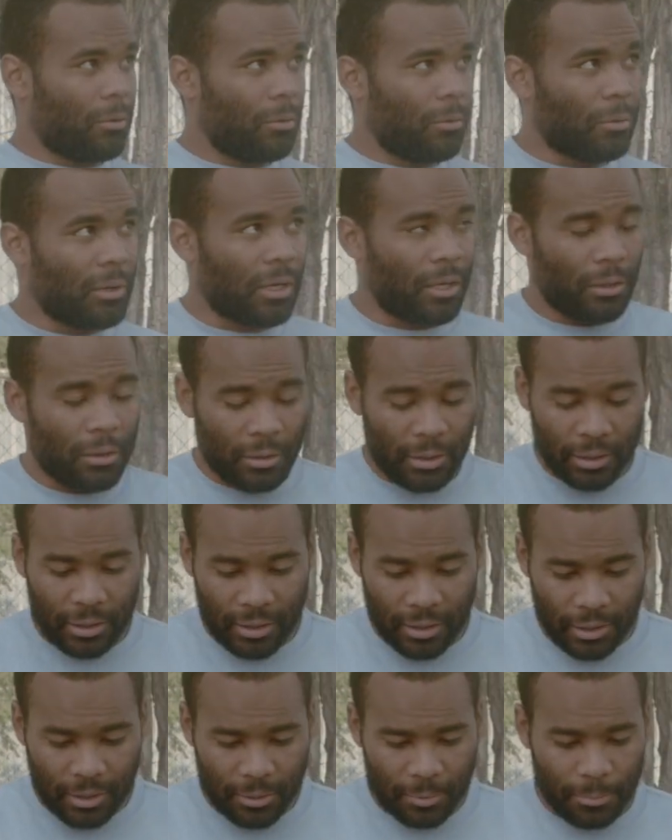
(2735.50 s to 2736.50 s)
Well,
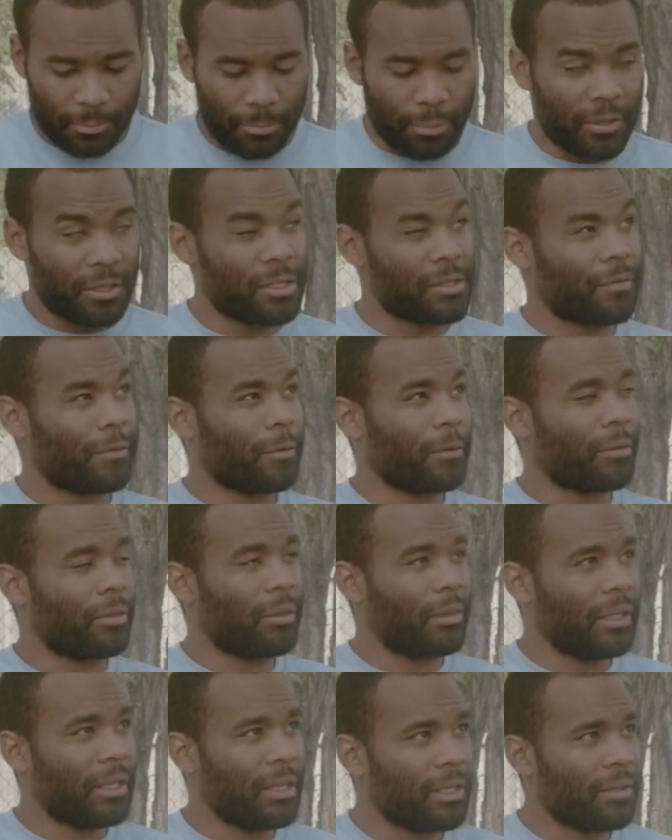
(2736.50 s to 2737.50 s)
it brings
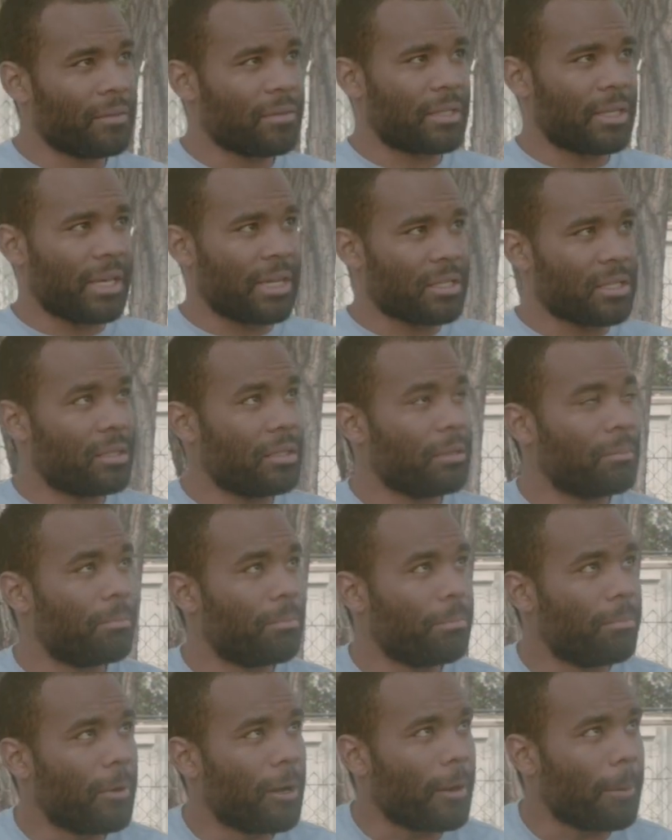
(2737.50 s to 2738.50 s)
forth leaves, it has good
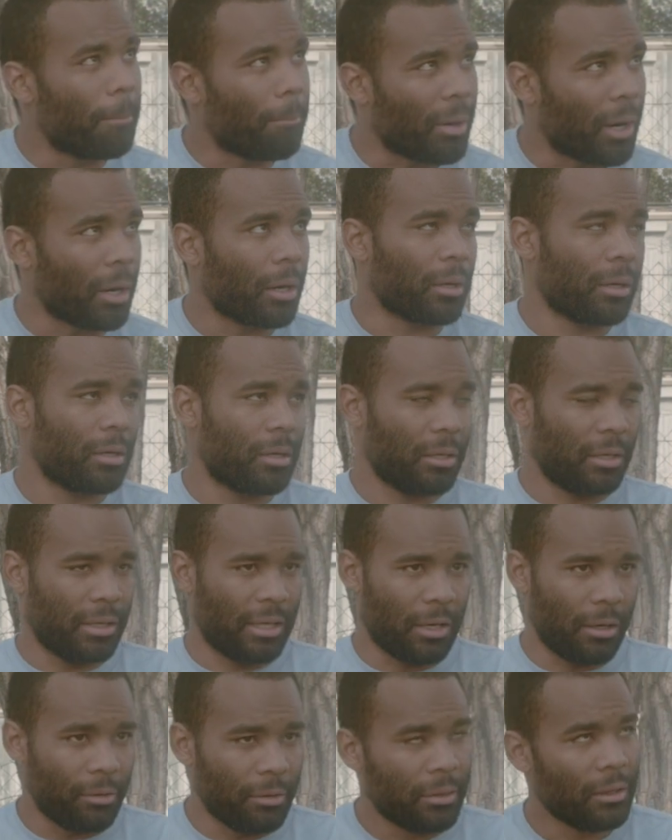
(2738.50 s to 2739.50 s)
bark,
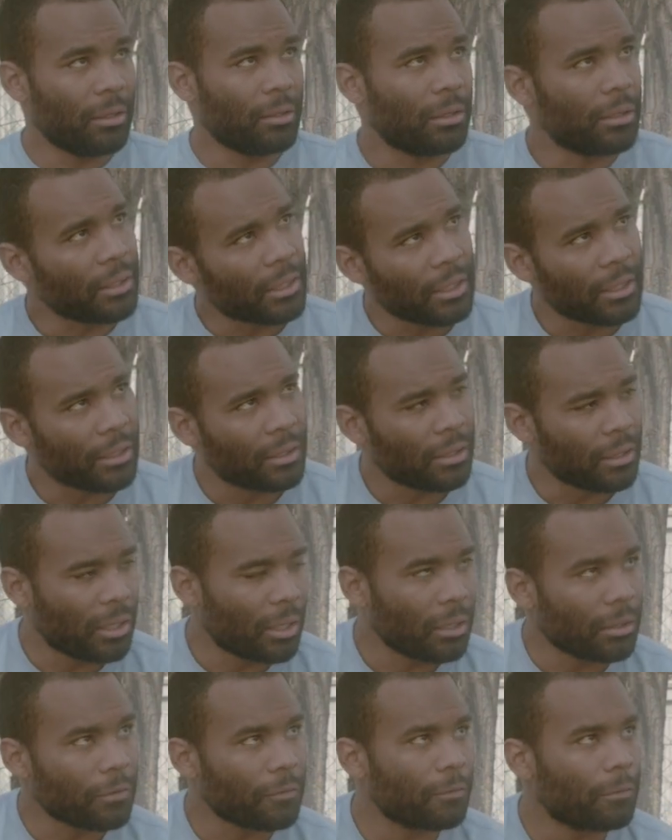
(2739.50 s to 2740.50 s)
healthy looking,
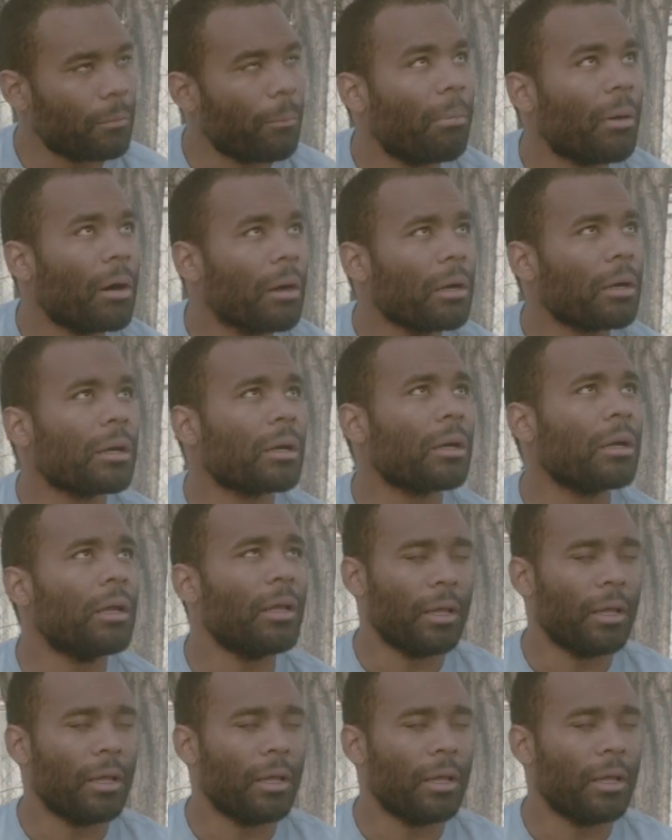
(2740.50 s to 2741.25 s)
colorful bark,